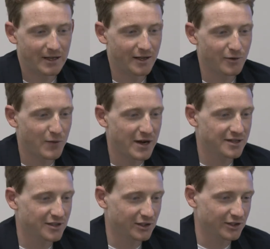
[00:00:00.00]
in a
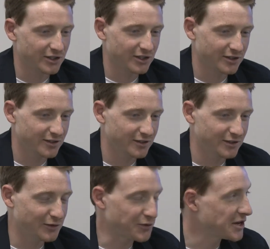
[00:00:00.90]
race that's
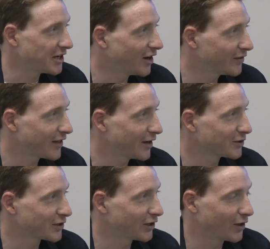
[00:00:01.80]
three and a half
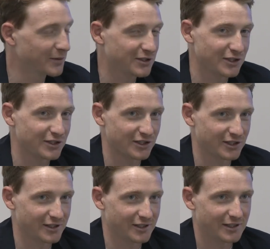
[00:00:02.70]
thousand kilometers
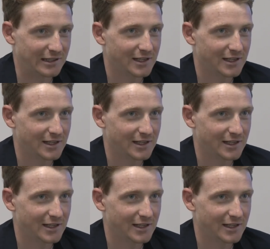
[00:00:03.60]
and